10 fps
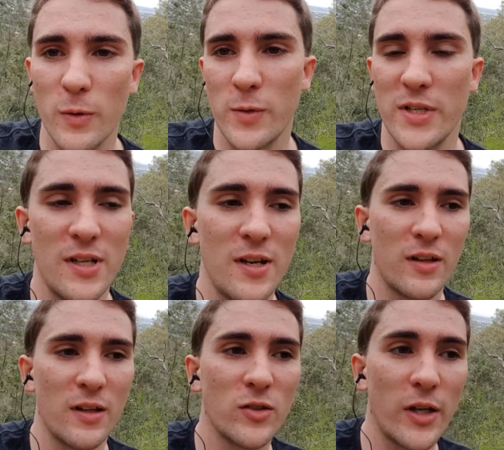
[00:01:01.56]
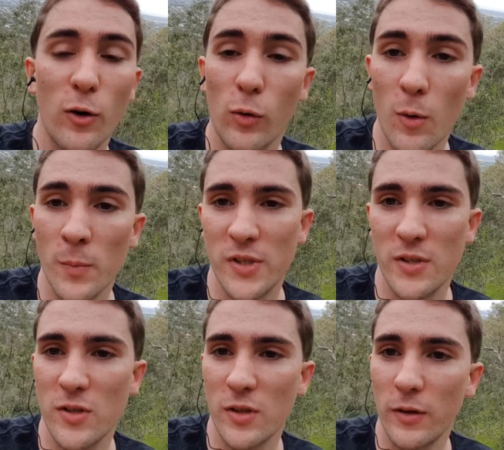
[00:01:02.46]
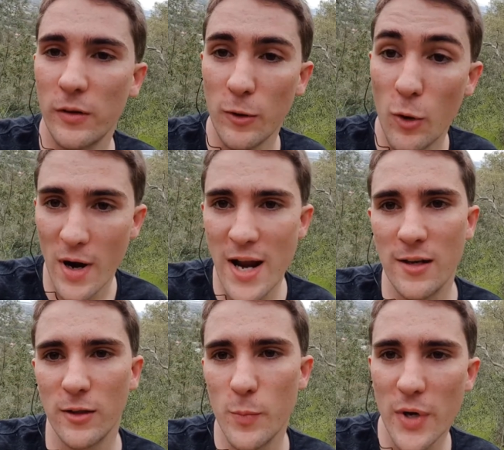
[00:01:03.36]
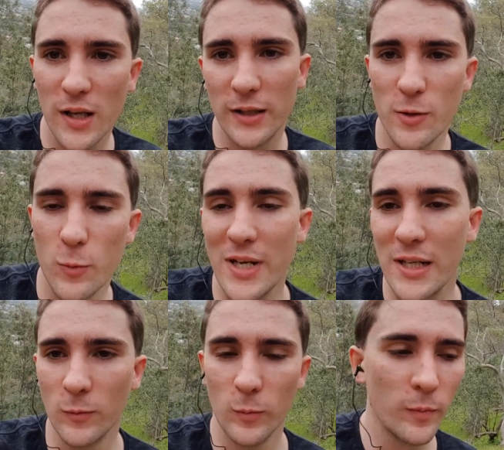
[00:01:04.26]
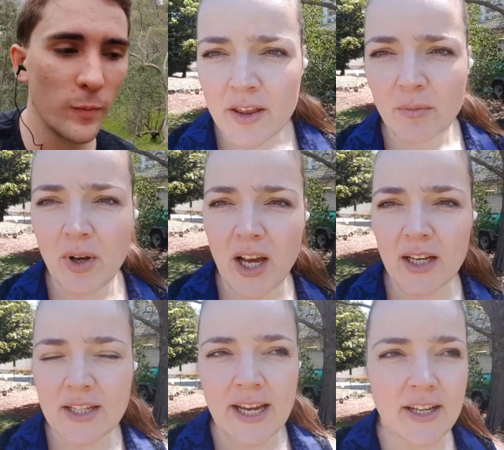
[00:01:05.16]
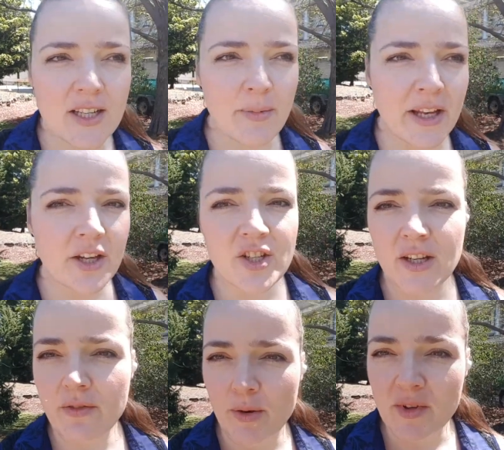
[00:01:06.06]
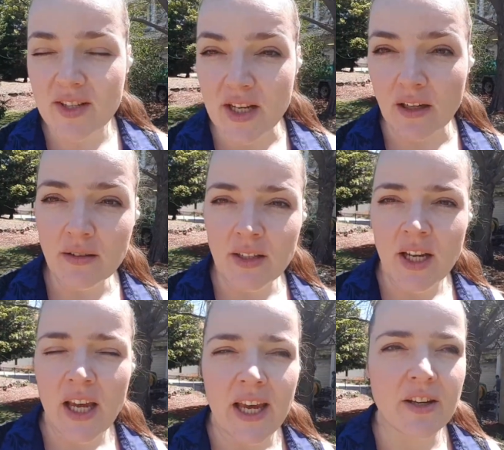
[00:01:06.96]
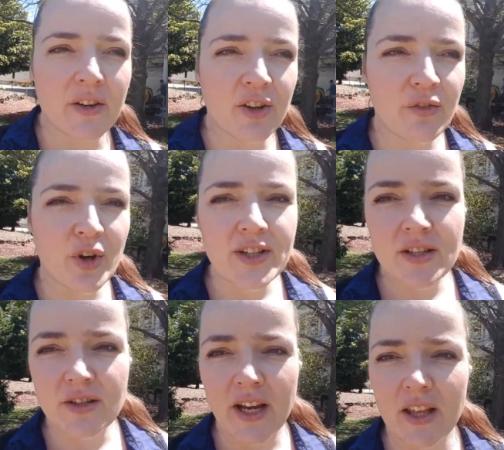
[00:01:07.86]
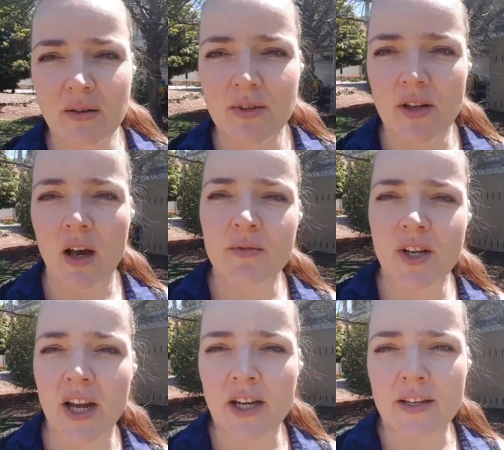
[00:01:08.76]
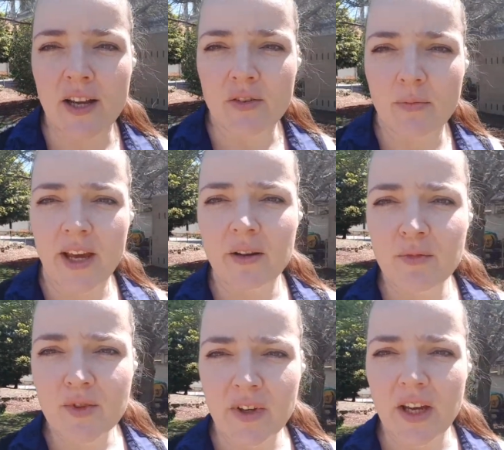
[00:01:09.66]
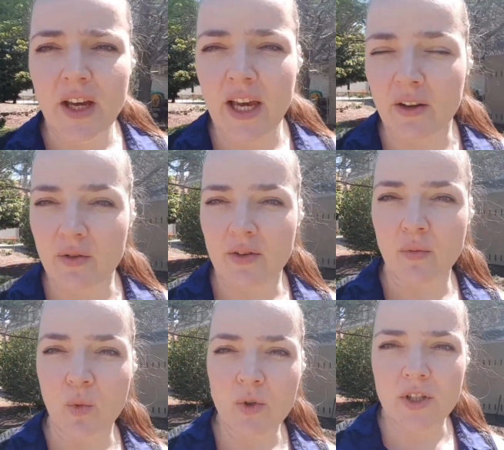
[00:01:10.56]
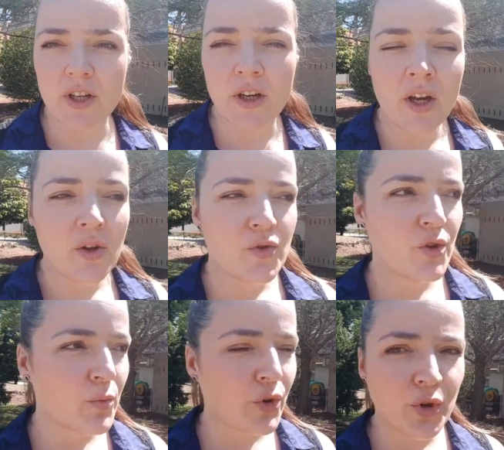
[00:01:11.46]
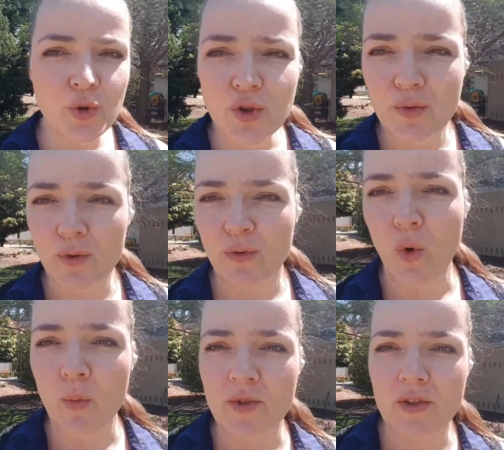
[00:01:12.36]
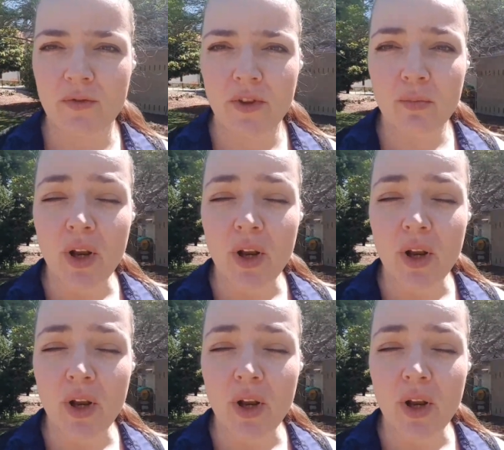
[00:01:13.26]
which we see in things like crops as the grain, the barley, the wheat. The plant takes up energy from the sun and converts it together with carbon dioxide from the atmosphere and water to more useful forms for the